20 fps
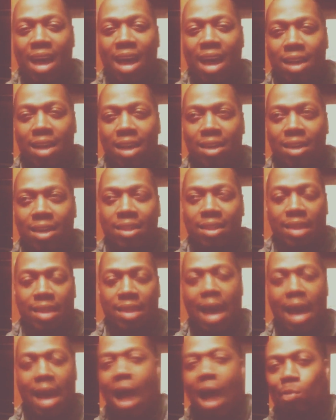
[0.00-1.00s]
kind of,
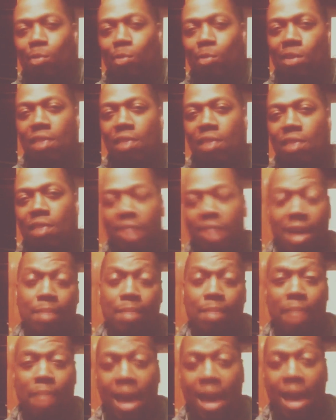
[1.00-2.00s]
the album cover kind
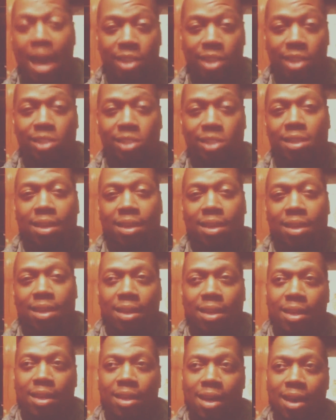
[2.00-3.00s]
of matched
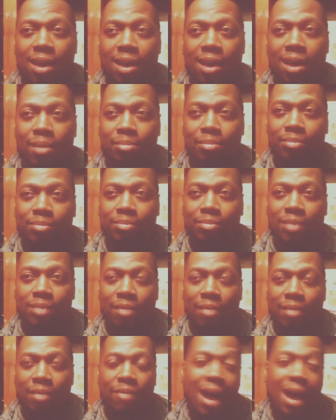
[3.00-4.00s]
a
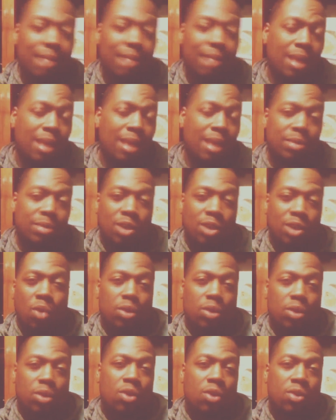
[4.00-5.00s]
vibe that was
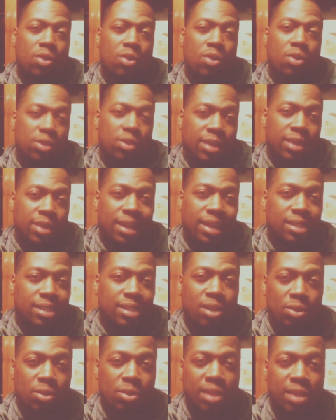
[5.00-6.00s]
going on the
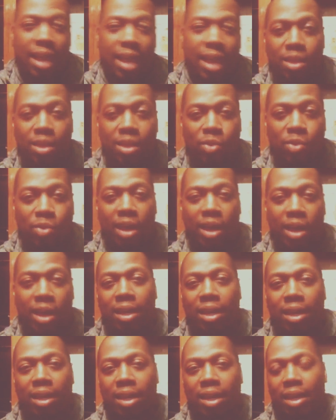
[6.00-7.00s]
East Coast
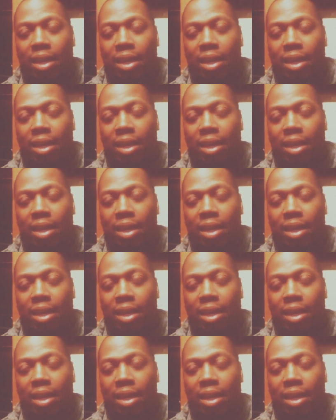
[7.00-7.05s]
anyway,